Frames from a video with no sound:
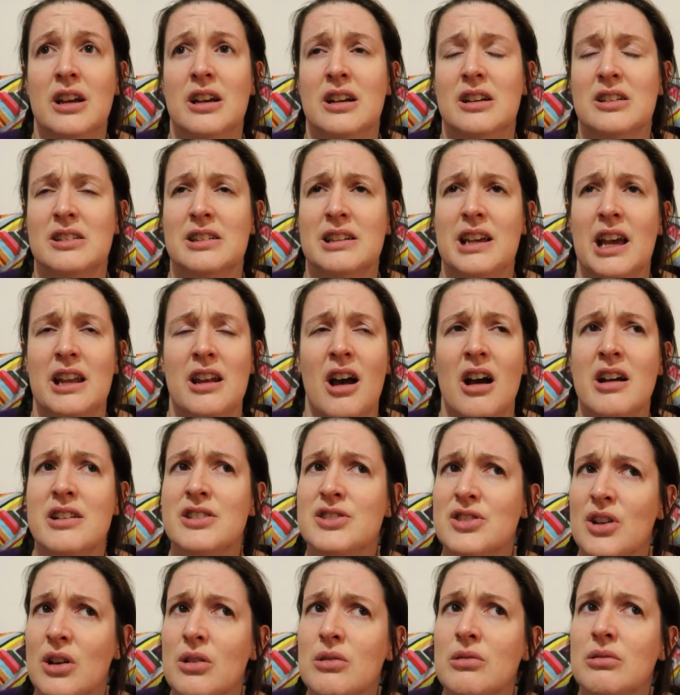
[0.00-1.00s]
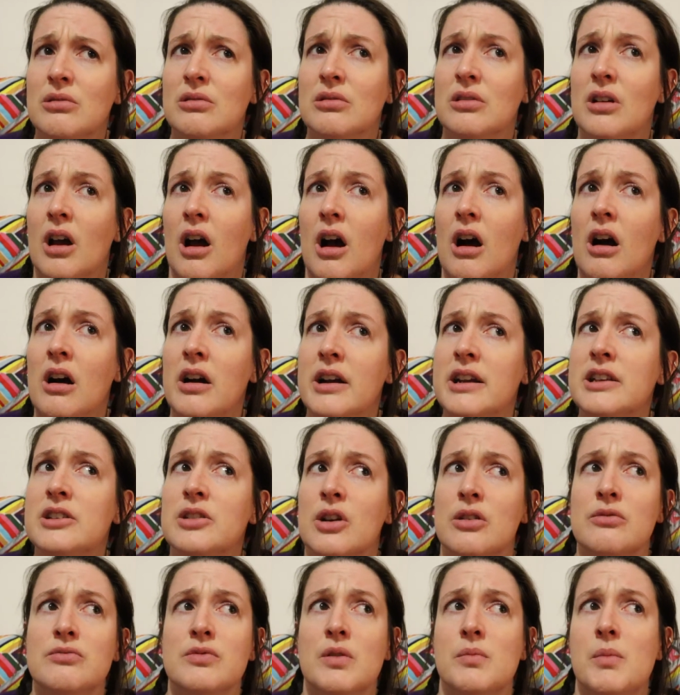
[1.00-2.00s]
Because again, I
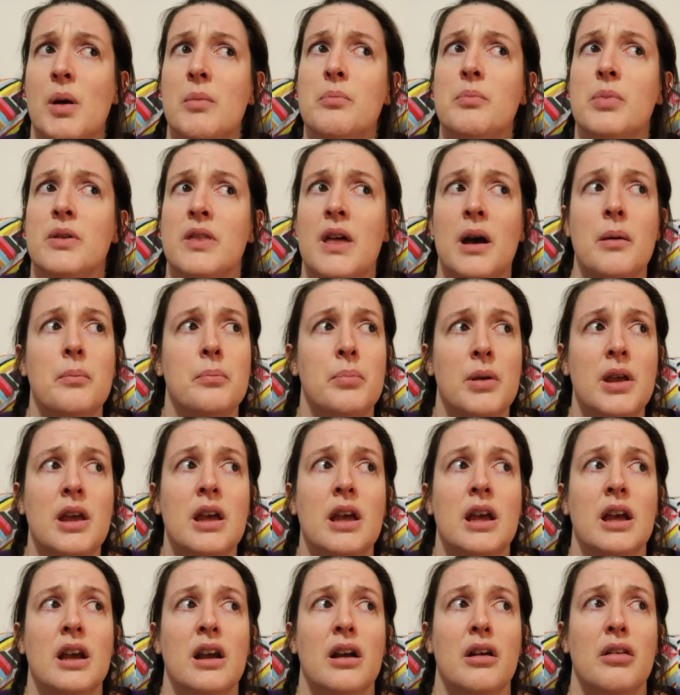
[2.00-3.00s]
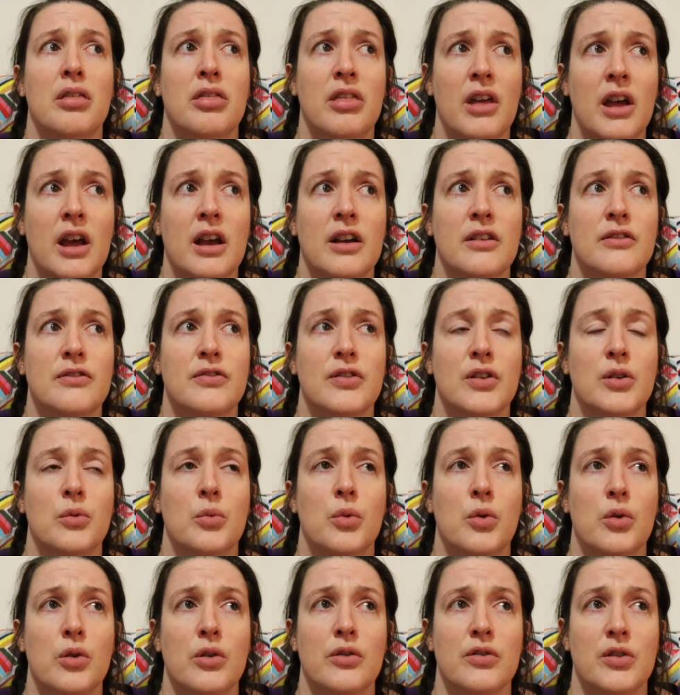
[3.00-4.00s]
don't remember that being a thing for
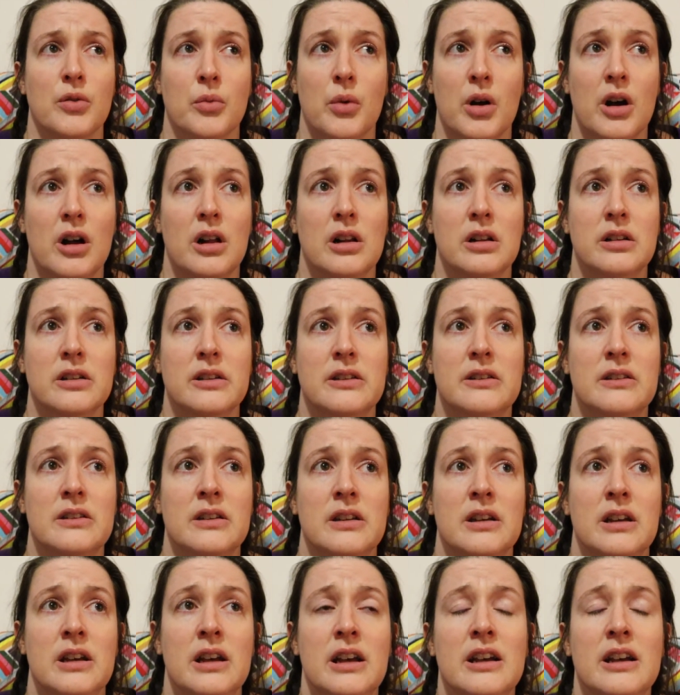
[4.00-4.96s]
War of the Worlds.